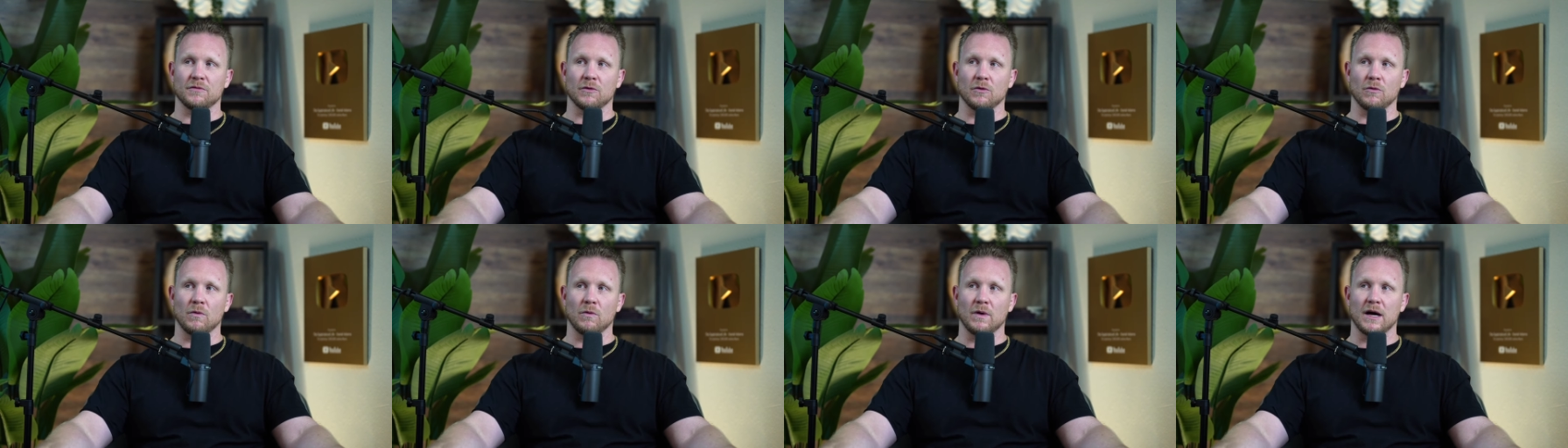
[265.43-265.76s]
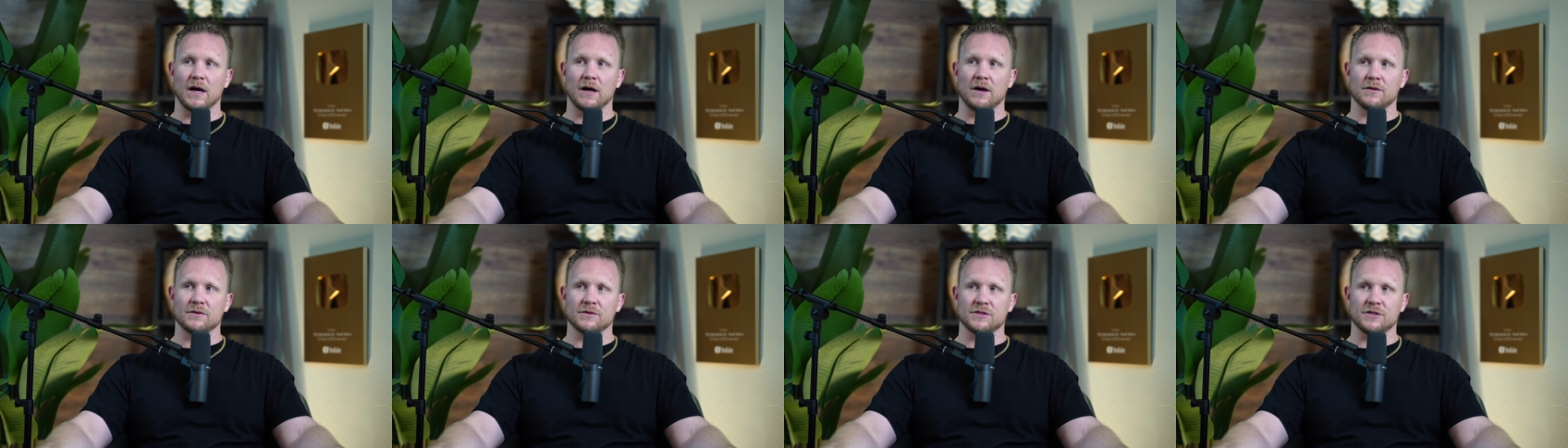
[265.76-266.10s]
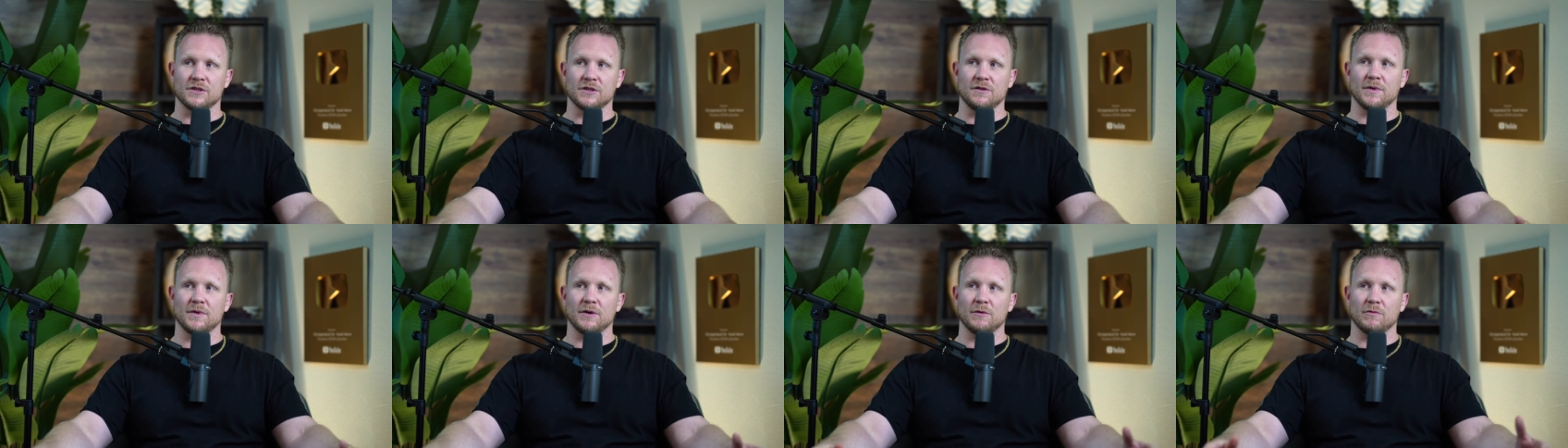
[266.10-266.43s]
for a while,
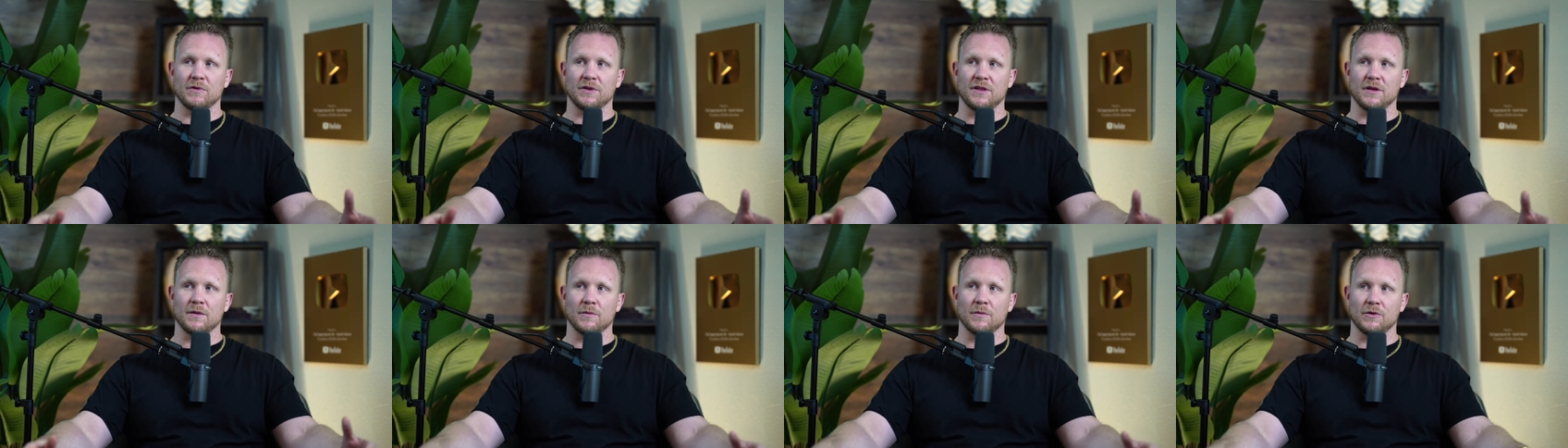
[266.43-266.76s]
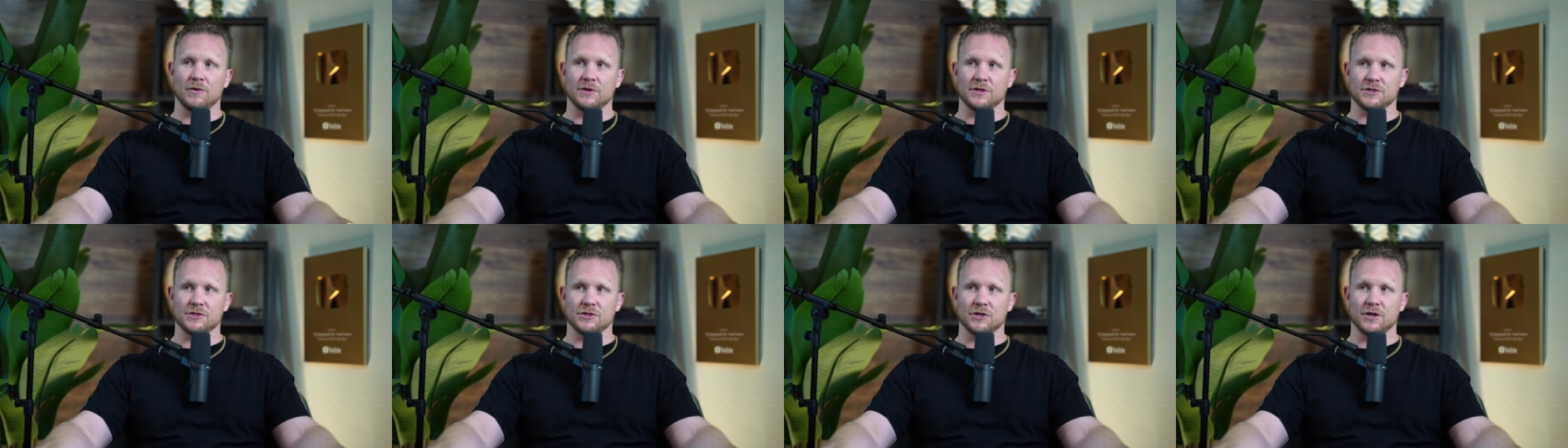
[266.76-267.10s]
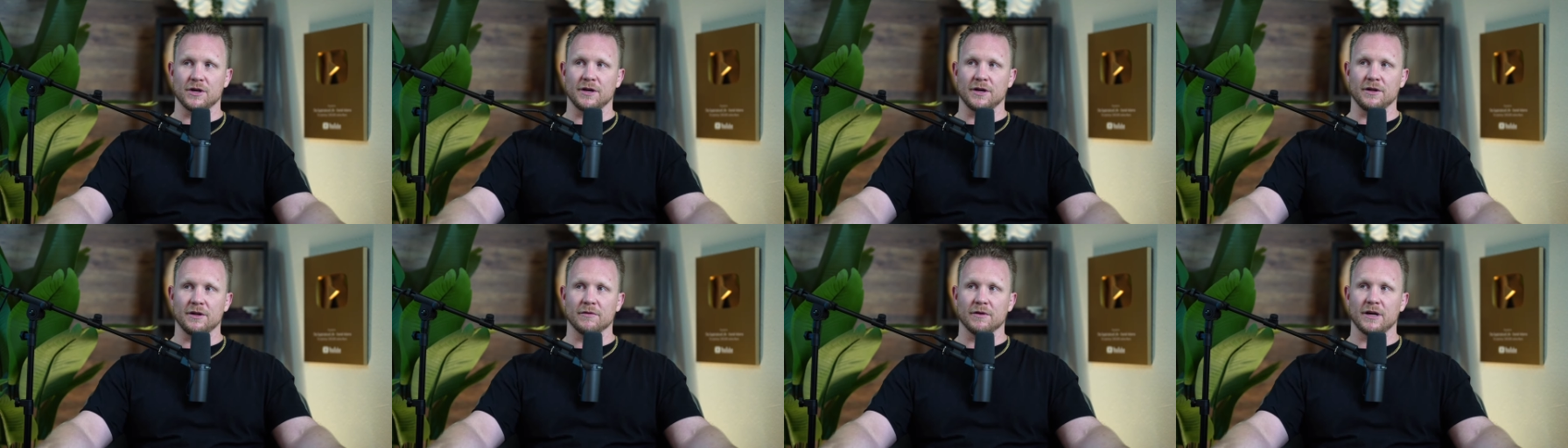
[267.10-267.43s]
so you've been with him on his
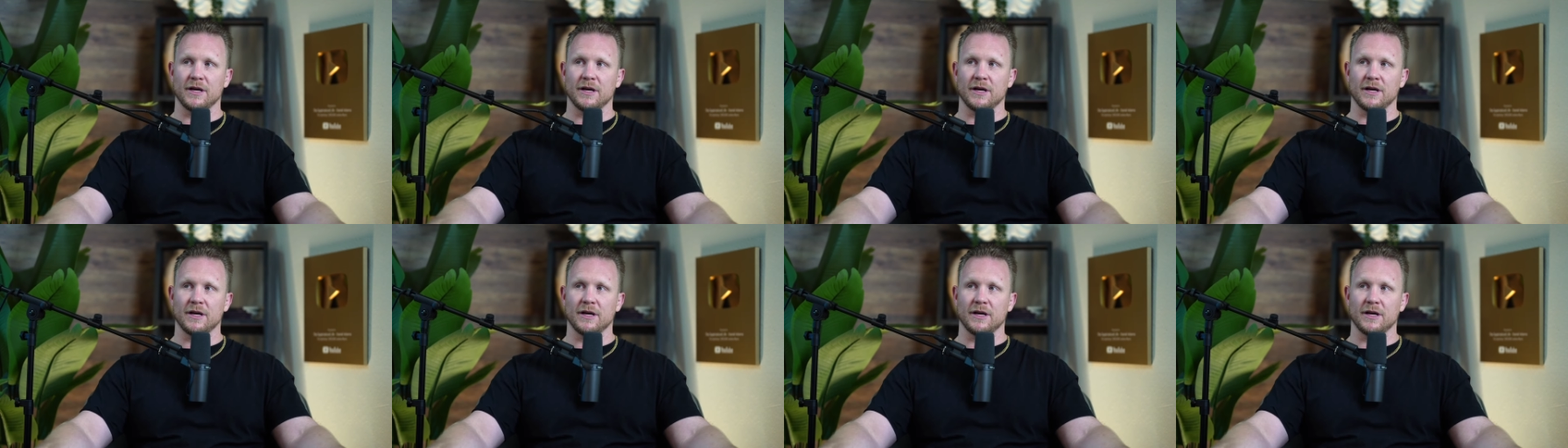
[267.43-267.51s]
journey, right?